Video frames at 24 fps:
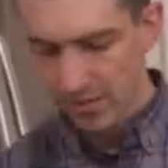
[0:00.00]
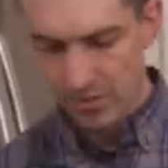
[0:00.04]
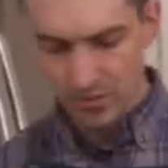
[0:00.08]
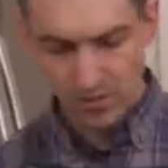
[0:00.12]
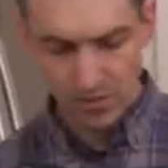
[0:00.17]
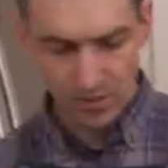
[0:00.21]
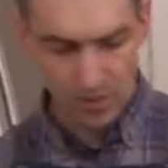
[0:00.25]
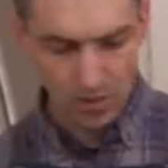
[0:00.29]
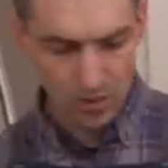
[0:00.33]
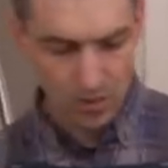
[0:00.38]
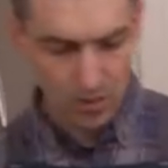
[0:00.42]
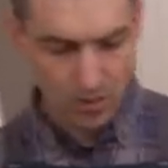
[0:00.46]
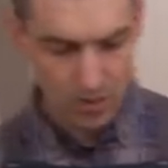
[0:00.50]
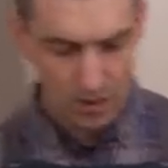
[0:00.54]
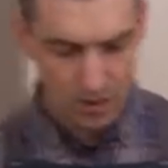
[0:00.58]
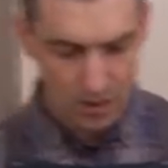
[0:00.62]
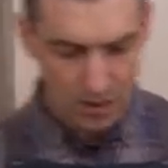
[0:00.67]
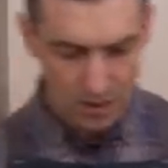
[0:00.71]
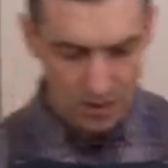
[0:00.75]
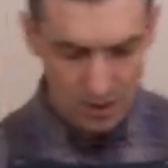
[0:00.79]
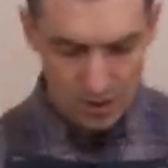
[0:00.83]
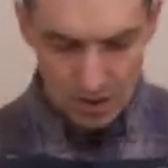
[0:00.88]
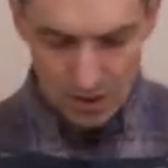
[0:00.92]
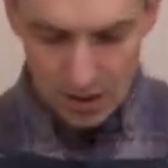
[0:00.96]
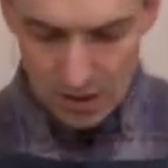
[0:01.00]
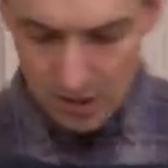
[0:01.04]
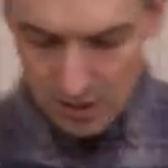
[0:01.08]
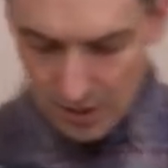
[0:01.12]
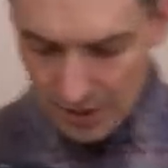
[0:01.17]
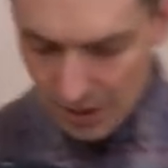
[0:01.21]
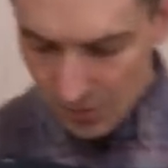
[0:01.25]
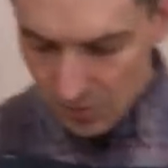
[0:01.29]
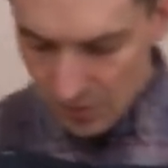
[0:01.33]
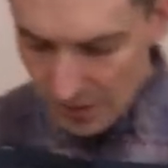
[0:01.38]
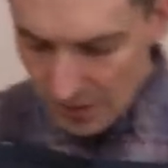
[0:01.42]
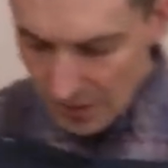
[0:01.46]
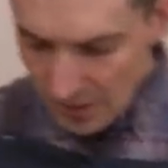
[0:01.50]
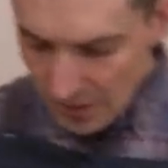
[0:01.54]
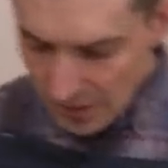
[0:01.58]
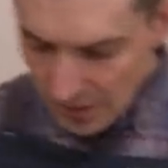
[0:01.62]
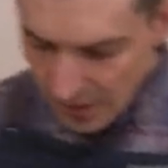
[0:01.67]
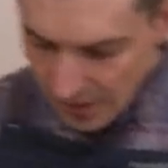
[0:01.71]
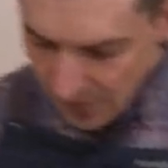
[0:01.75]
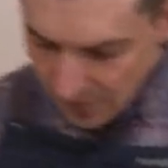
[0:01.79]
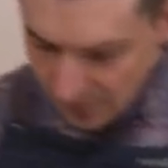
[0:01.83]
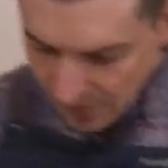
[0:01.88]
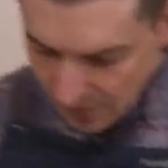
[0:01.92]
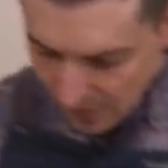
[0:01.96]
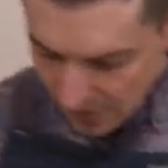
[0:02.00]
so that really leaves